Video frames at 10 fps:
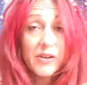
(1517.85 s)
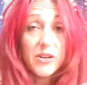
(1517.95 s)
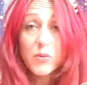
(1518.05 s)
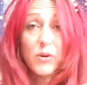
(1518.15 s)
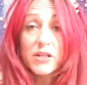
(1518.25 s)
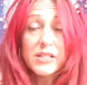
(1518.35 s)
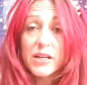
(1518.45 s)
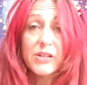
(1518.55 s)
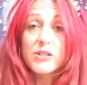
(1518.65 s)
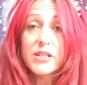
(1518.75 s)
I don't want to
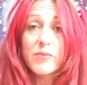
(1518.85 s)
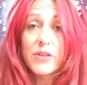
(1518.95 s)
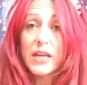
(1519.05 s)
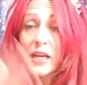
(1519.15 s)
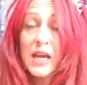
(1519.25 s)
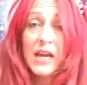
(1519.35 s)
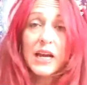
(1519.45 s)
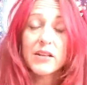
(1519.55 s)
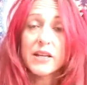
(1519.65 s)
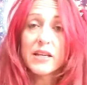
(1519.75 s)
sell you something
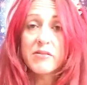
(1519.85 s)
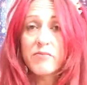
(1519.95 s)
and then